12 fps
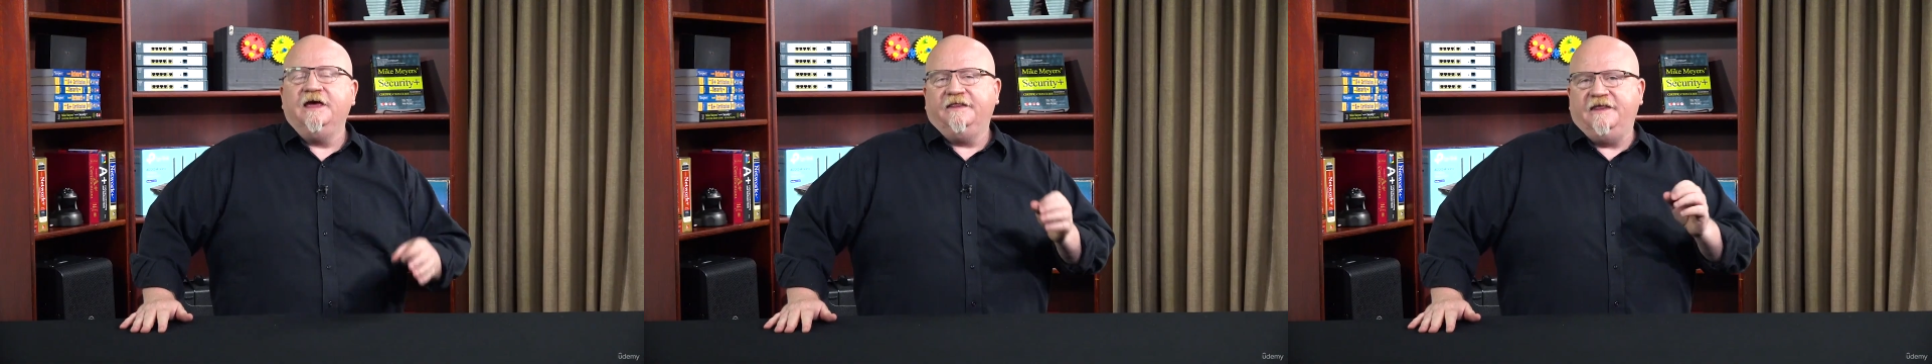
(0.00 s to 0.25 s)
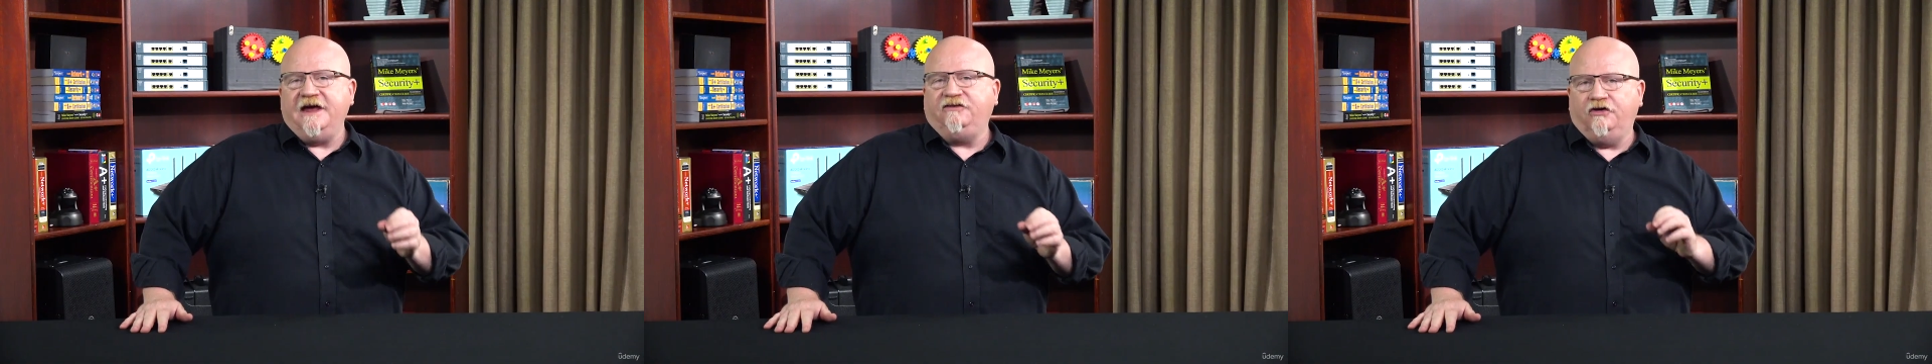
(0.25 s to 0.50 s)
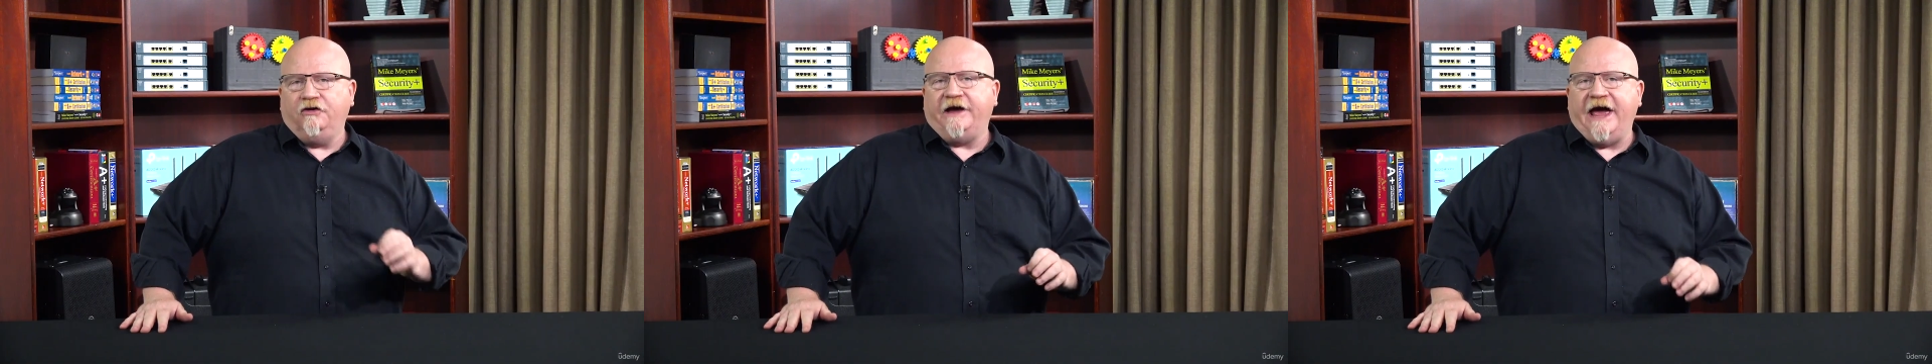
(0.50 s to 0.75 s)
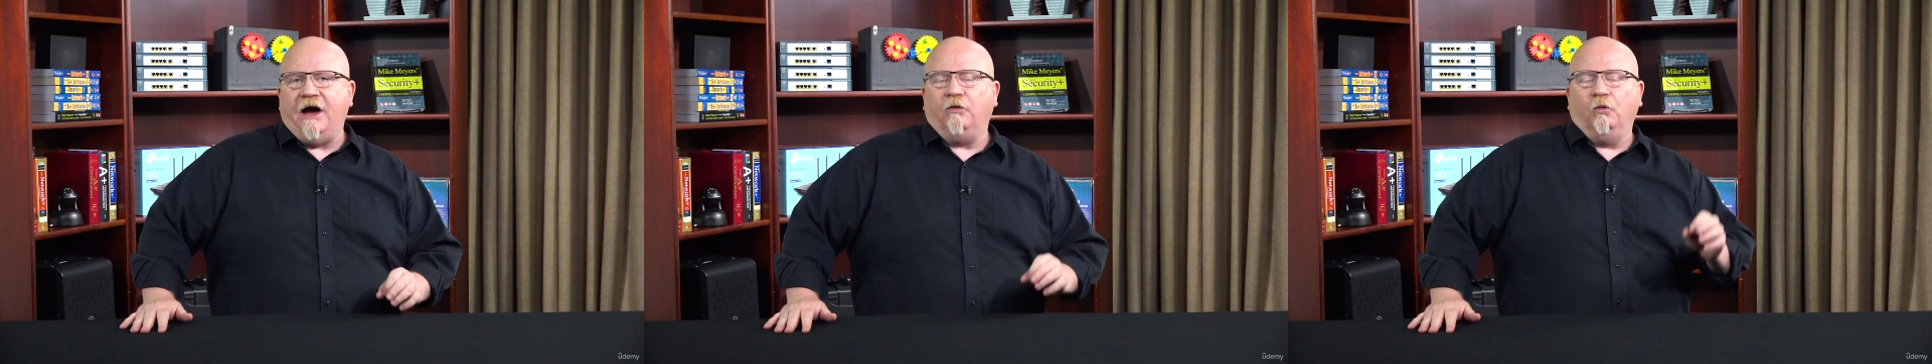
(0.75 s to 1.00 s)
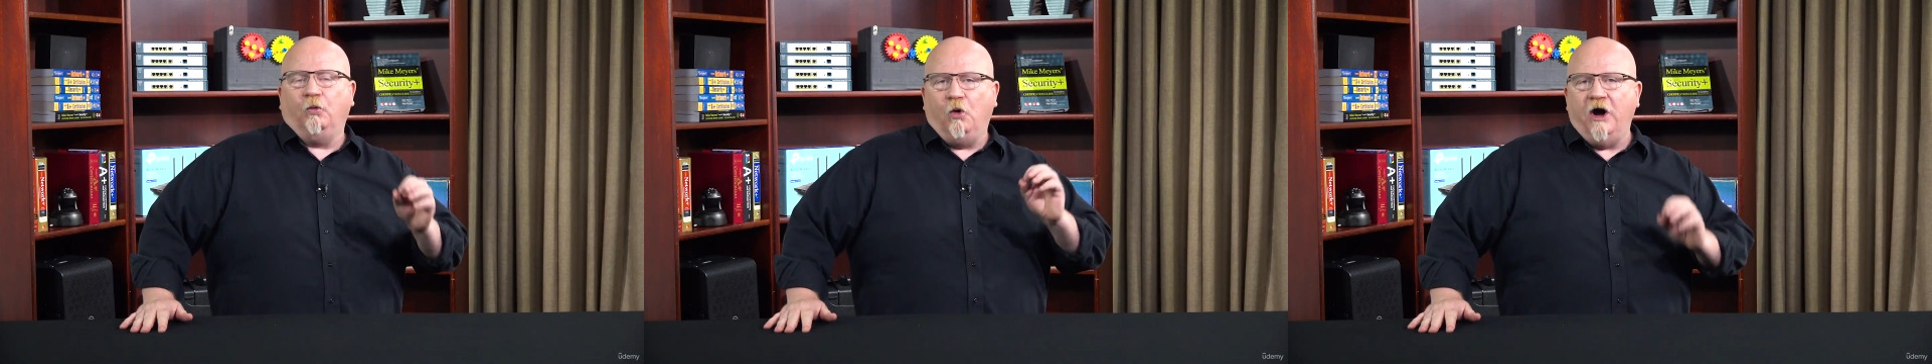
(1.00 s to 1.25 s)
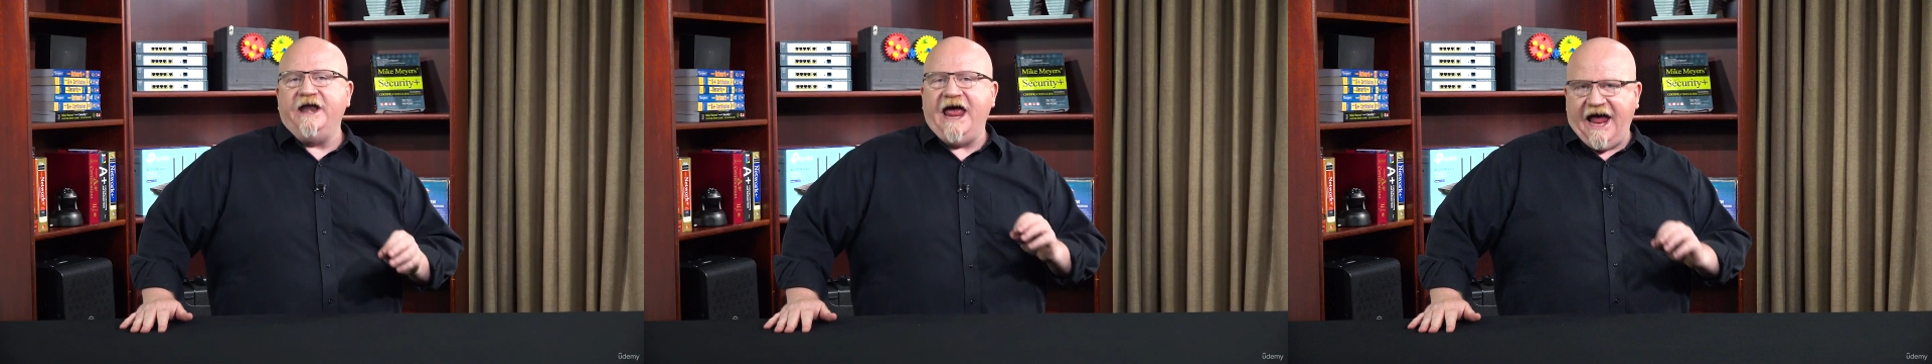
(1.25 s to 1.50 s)
They took out
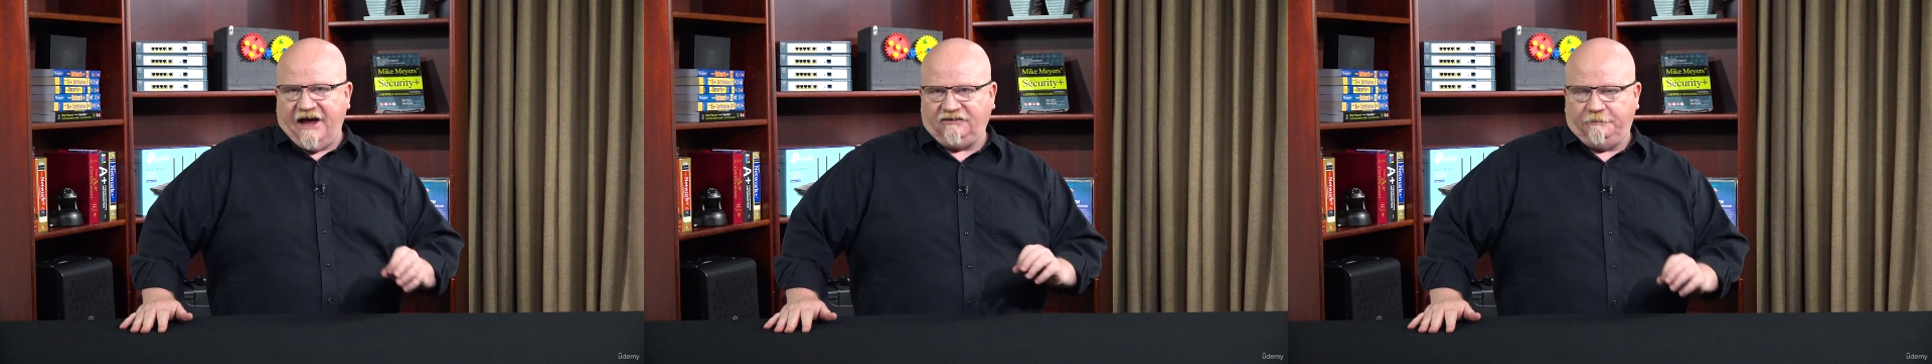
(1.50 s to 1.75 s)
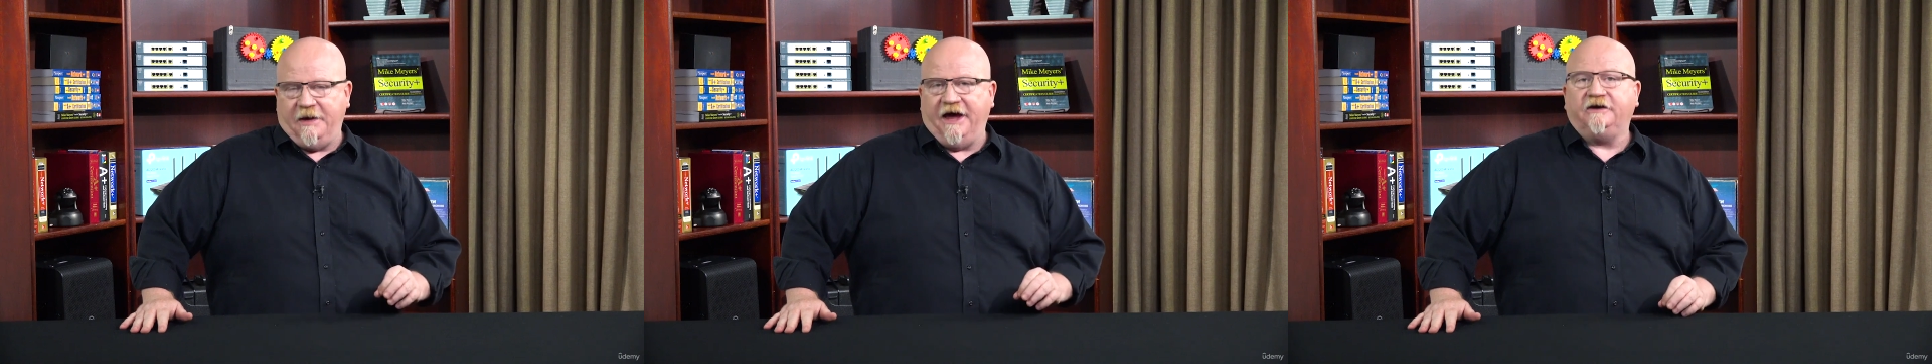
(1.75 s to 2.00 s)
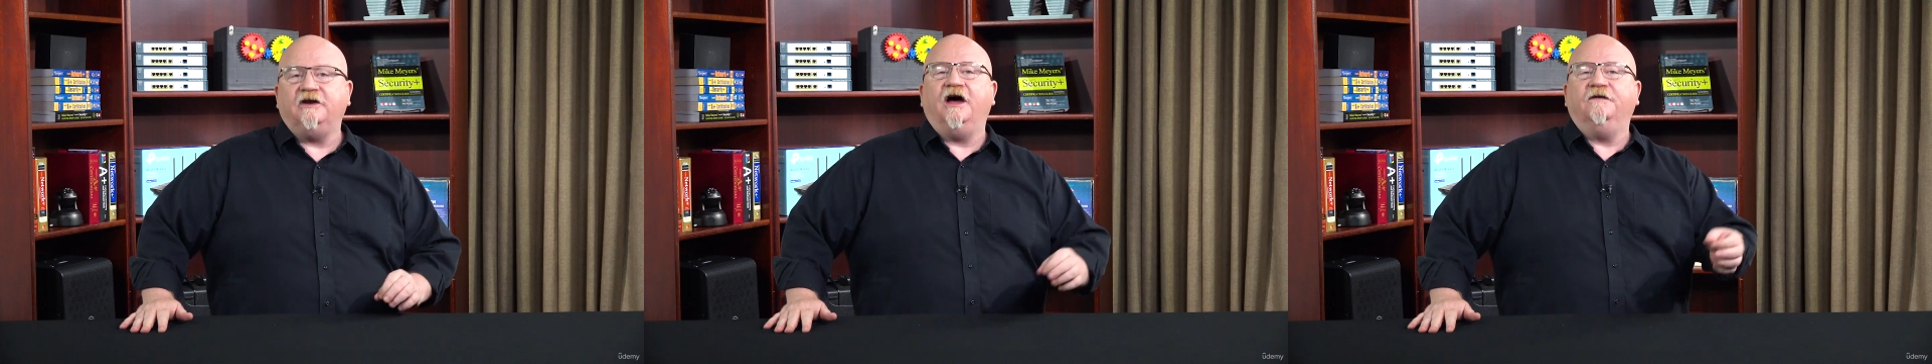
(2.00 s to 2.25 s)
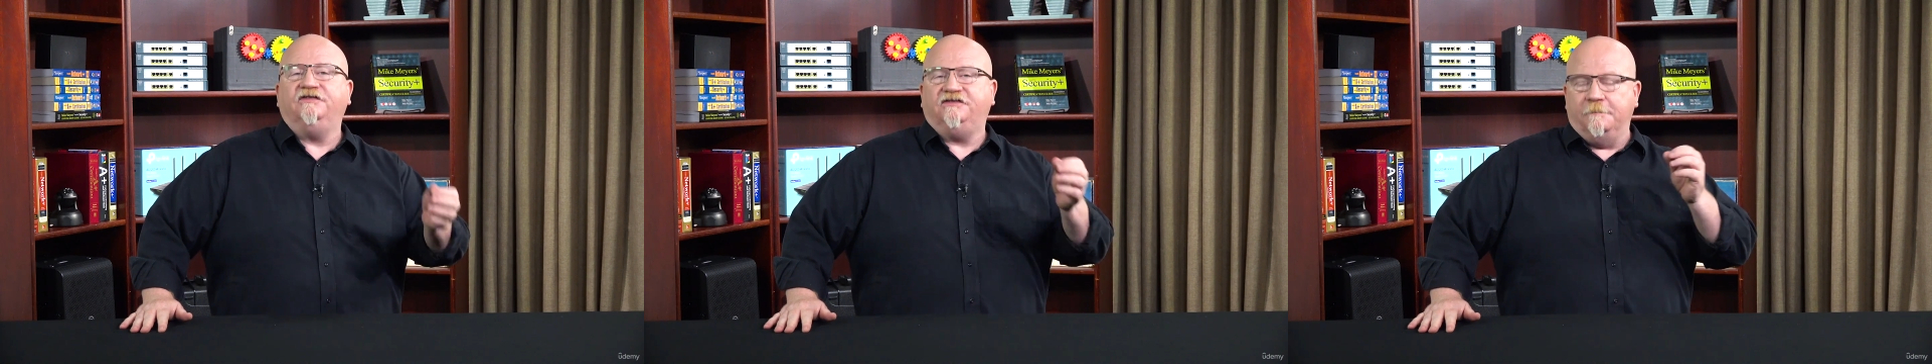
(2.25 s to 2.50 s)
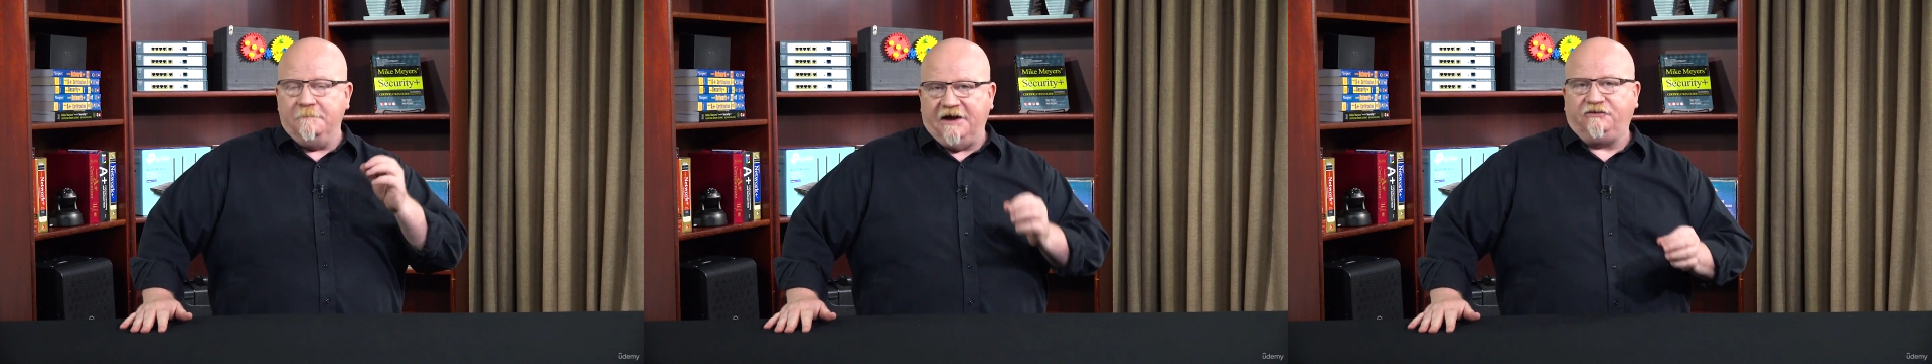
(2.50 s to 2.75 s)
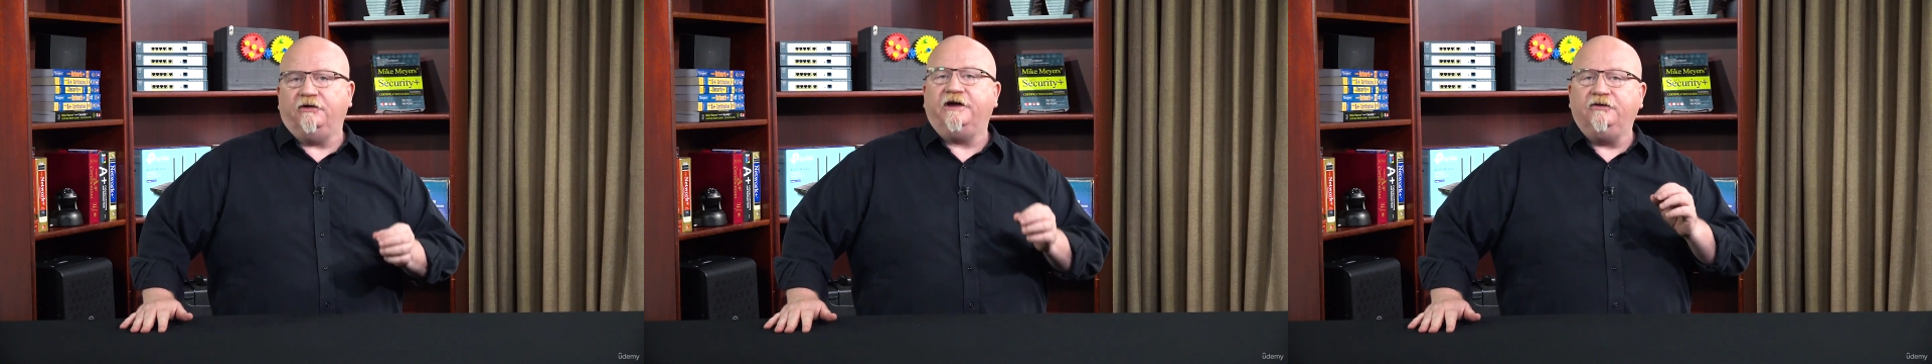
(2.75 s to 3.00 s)
one aspect of
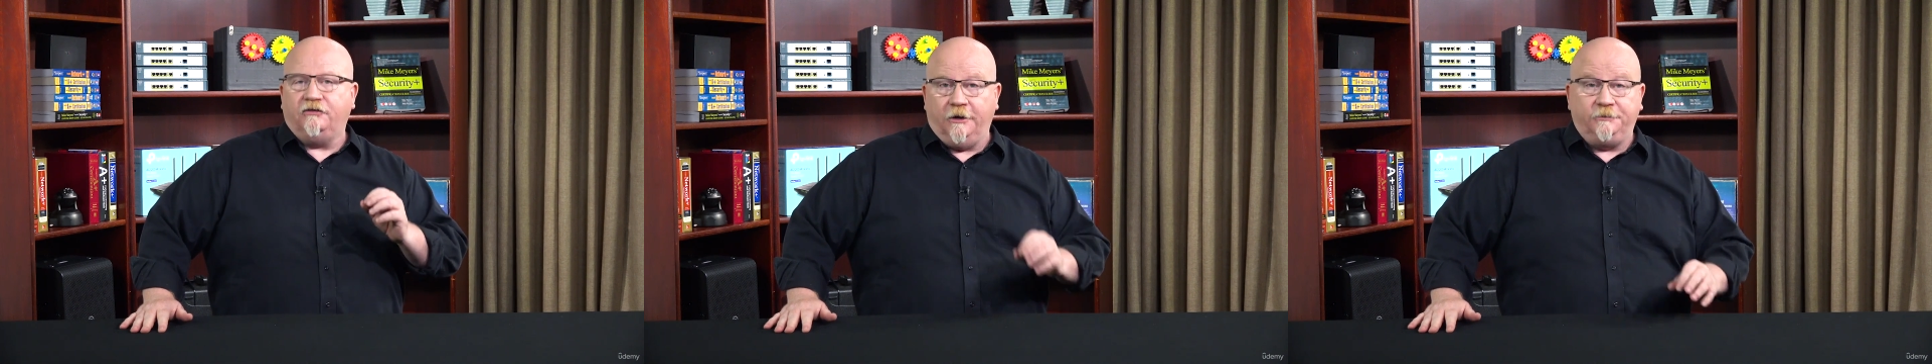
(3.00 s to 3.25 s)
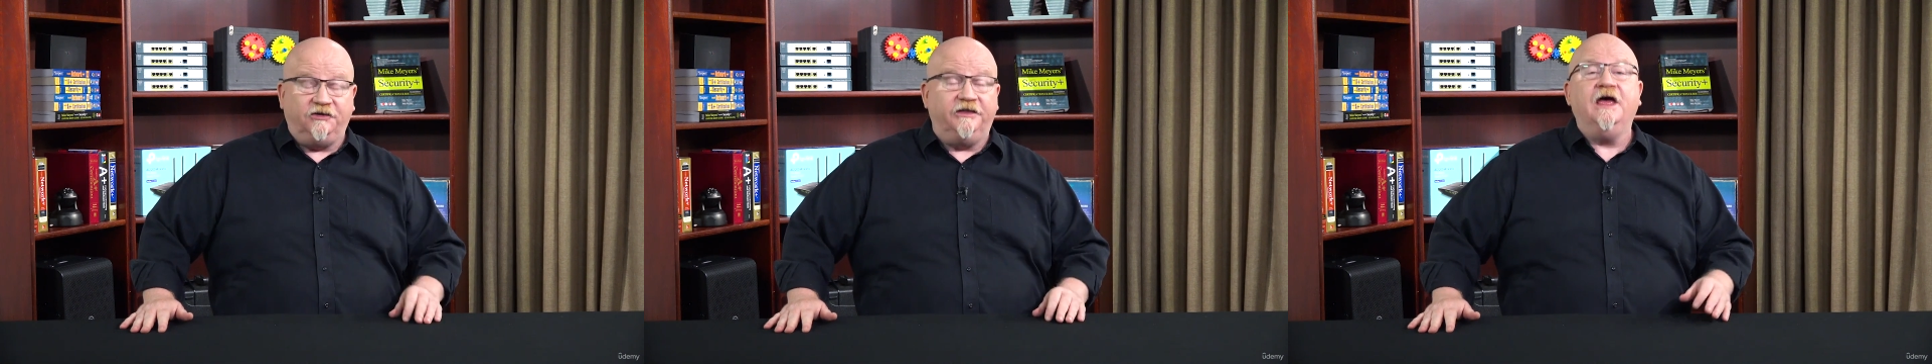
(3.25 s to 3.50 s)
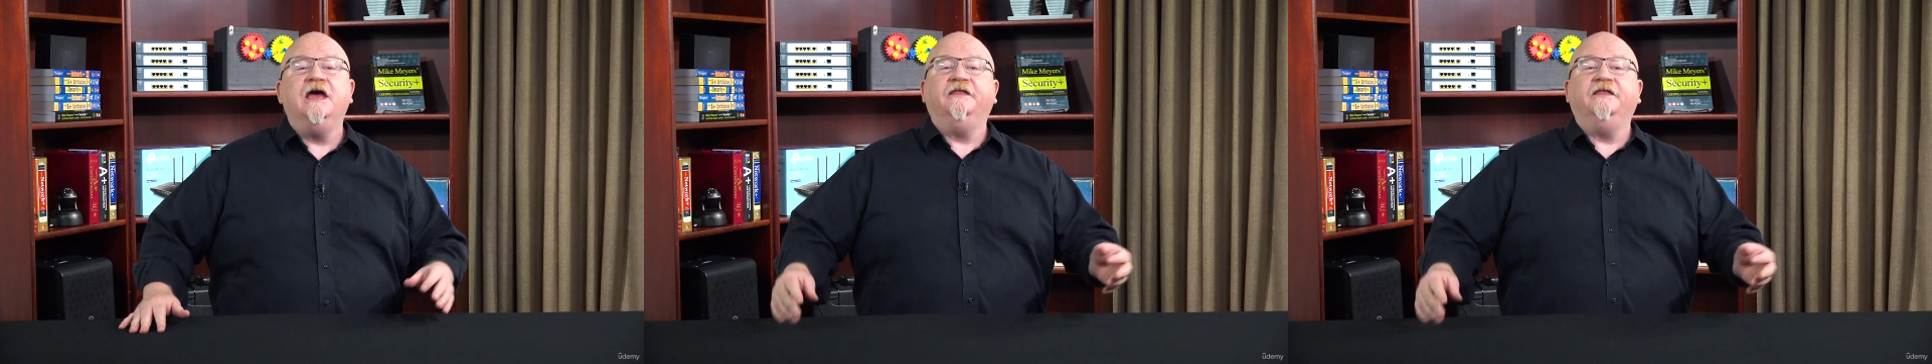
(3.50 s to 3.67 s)
symmetric encryption